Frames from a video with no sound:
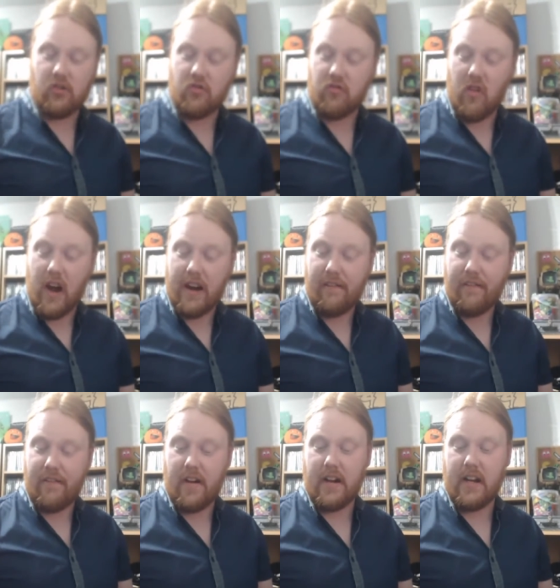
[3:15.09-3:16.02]
try and
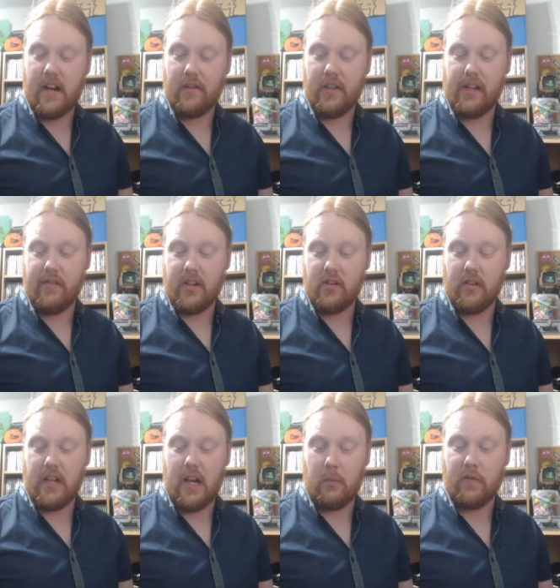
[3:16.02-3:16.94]
find out the original
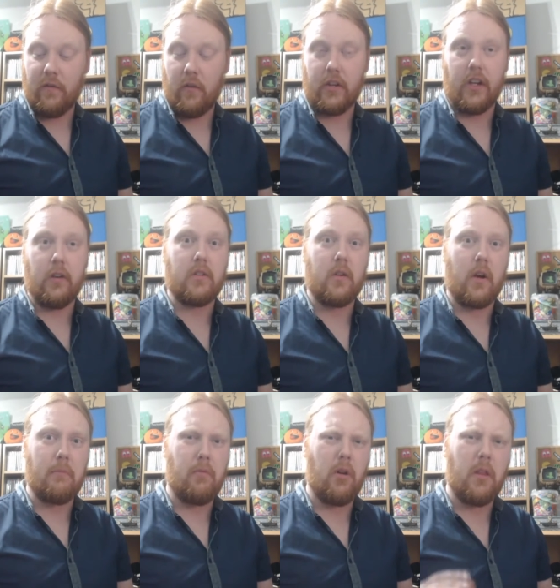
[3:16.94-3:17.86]
names for you so I
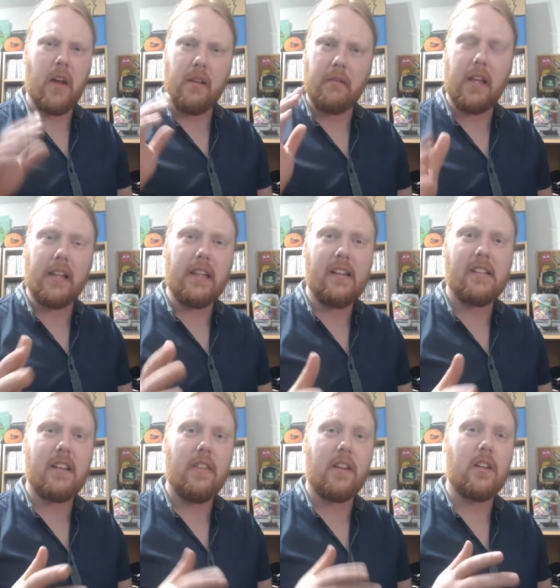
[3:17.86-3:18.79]
can put them at
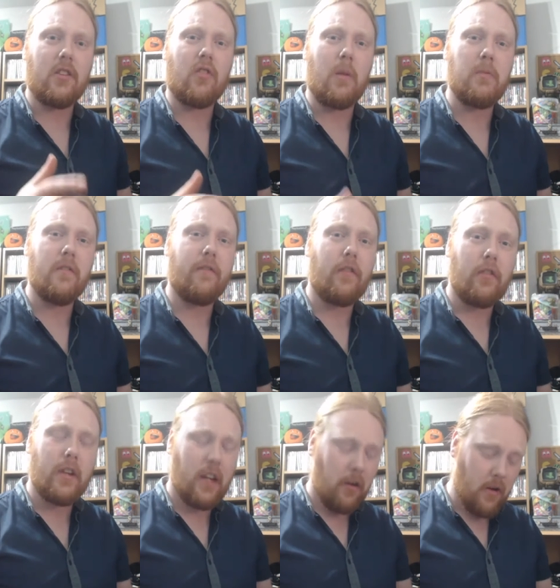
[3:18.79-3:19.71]
least in the description
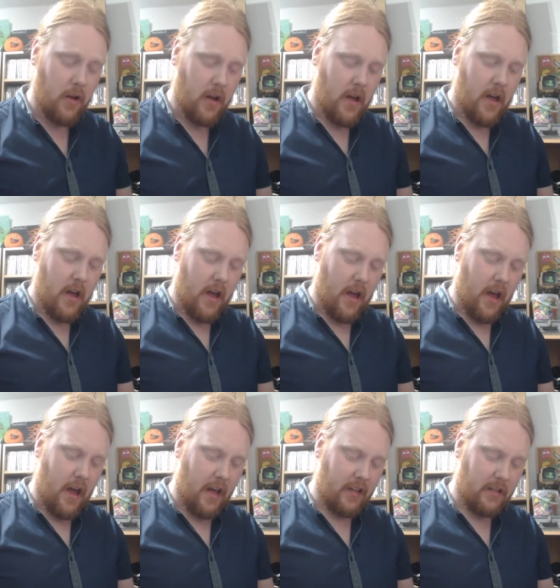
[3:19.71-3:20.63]
for you.
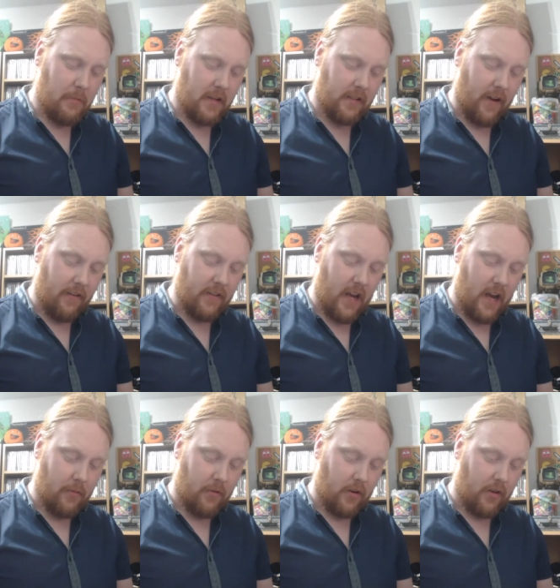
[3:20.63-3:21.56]
It depends if I have
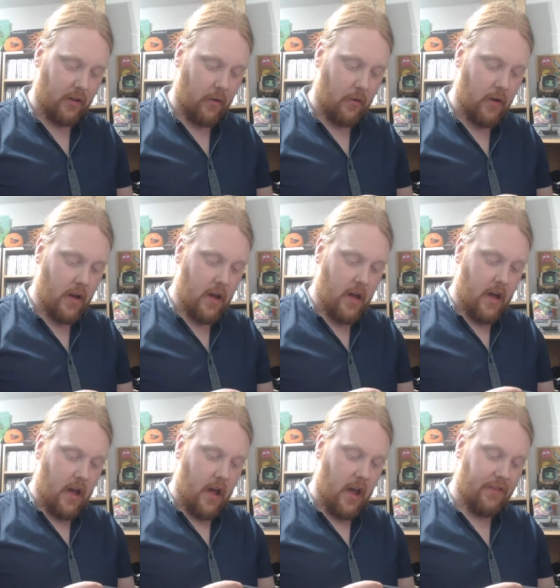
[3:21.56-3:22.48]
time or not though.
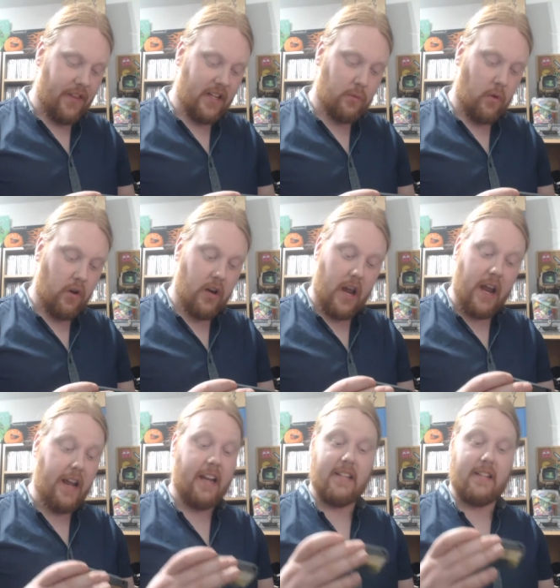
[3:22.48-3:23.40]
This one
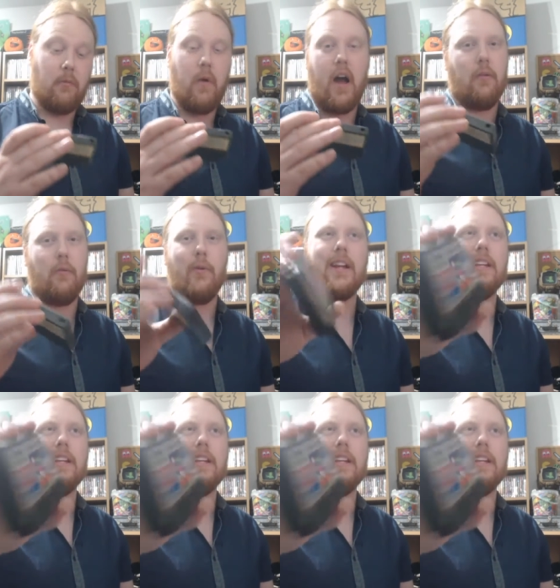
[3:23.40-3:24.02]
is, well, we